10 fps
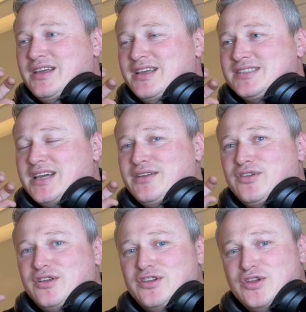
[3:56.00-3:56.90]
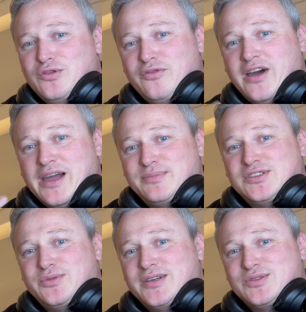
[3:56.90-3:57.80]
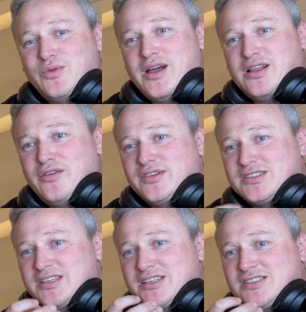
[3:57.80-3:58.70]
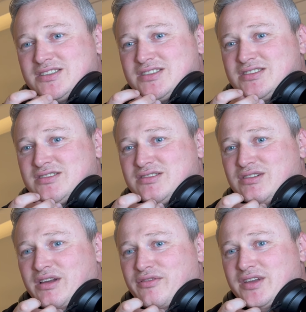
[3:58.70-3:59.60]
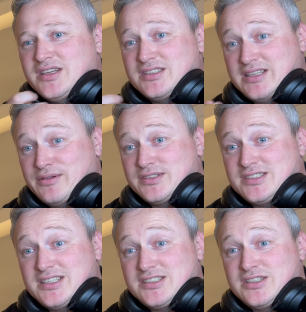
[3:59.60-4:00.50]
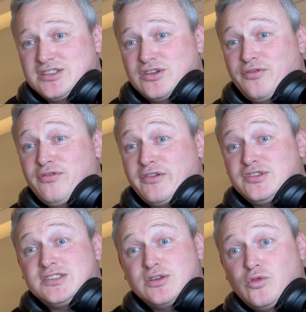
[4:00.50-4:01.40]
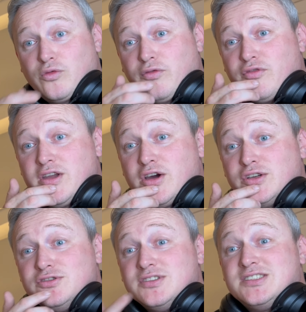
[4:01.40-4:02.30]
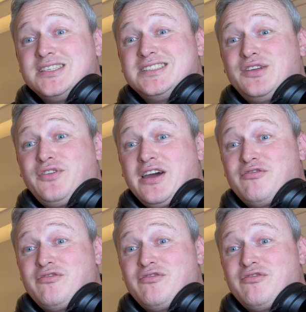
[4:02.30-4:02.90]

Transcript: kind of got a new vibe to it as well. Obviously I think it's down as 6 years ago. I just 365